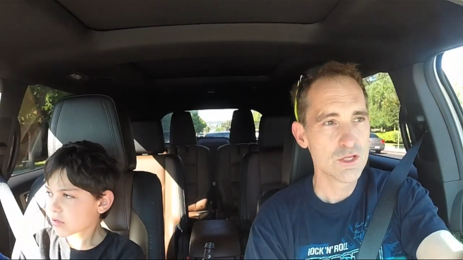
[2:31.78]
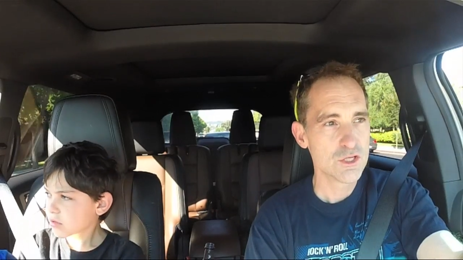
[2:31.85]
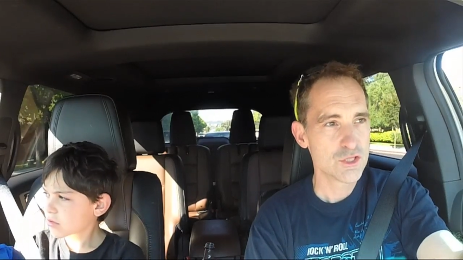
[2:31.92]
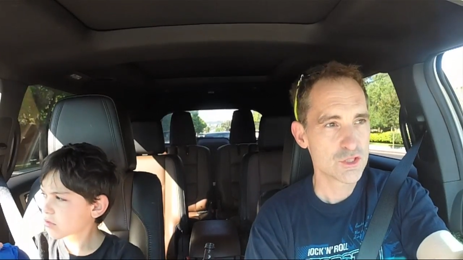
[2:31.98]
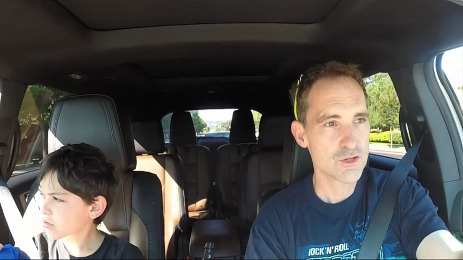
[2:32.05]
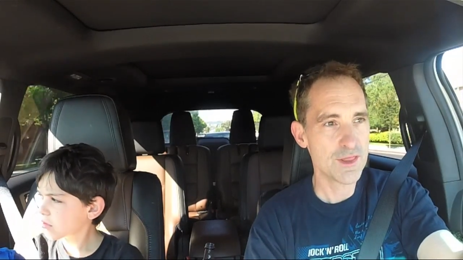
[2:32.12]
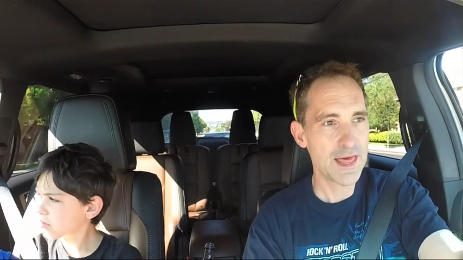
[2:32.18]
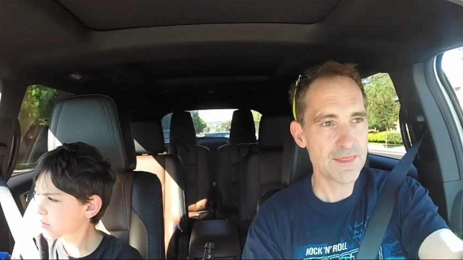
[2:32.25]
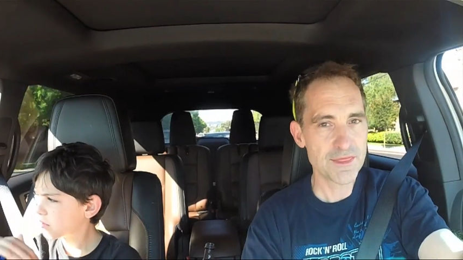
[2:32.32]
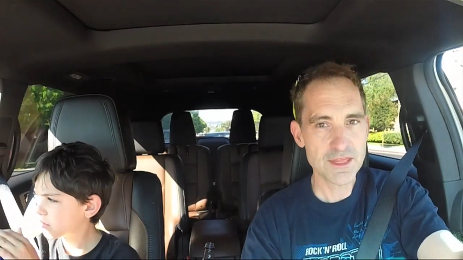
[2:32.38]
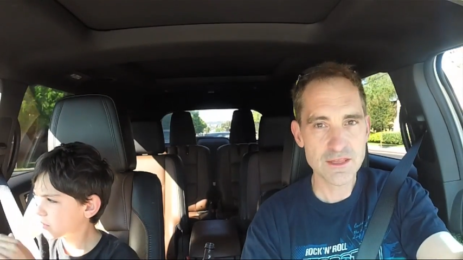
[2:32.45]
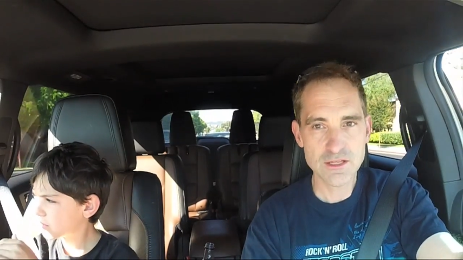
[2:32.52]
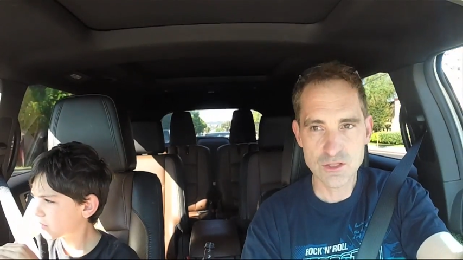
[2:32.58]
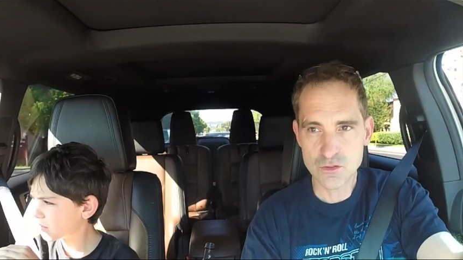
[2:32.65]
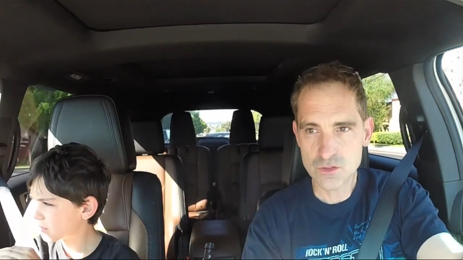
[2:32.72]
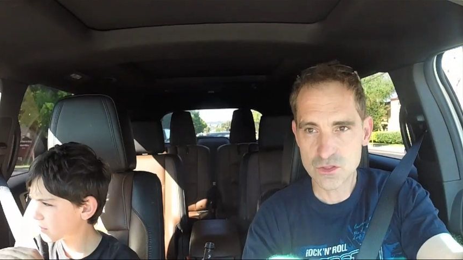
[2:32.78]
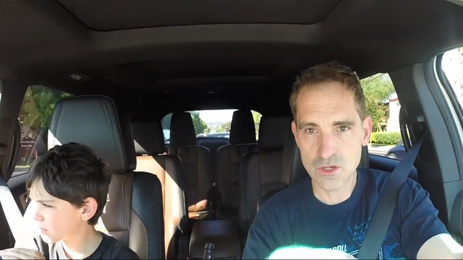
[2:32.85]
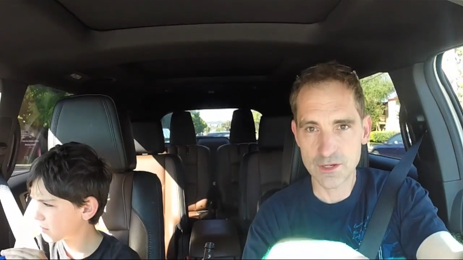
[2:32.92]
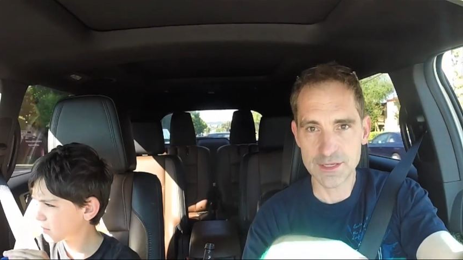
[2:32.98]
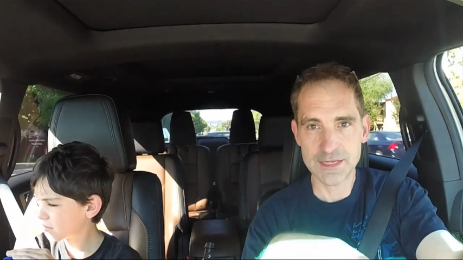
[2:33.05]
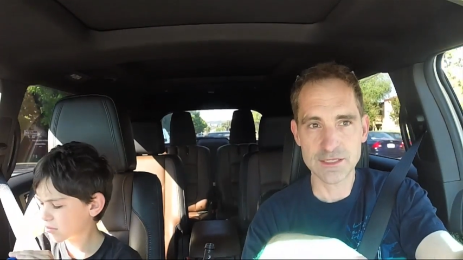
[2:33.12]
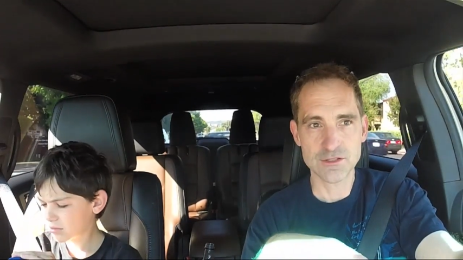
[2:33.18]
Speaker 1: So that thing that you saw
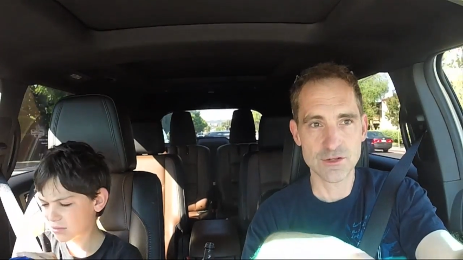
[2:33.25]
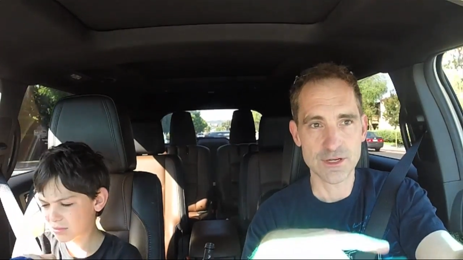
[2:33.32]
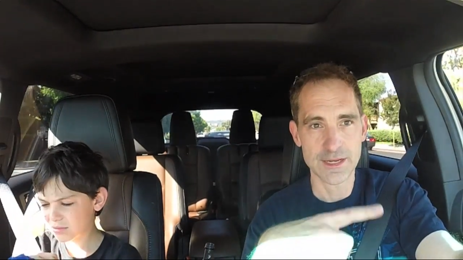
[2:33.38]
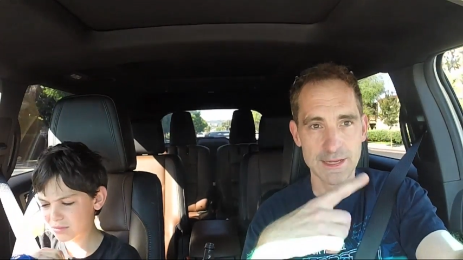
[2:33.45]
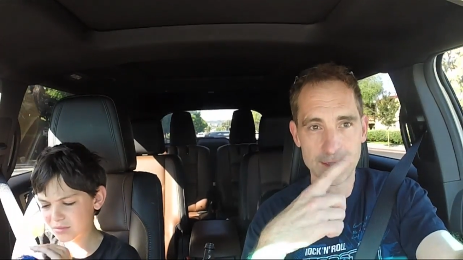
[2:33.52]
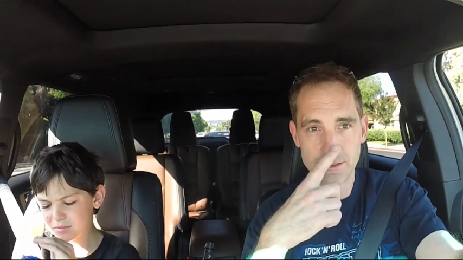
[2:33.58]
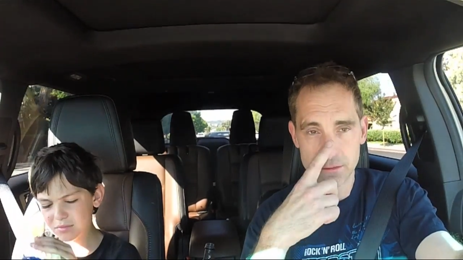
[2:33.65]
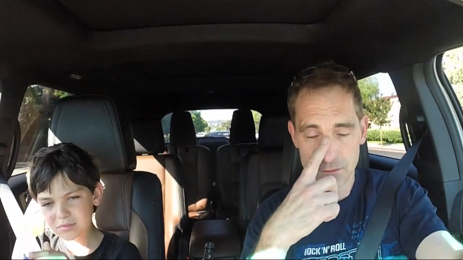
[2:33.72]
yesterday,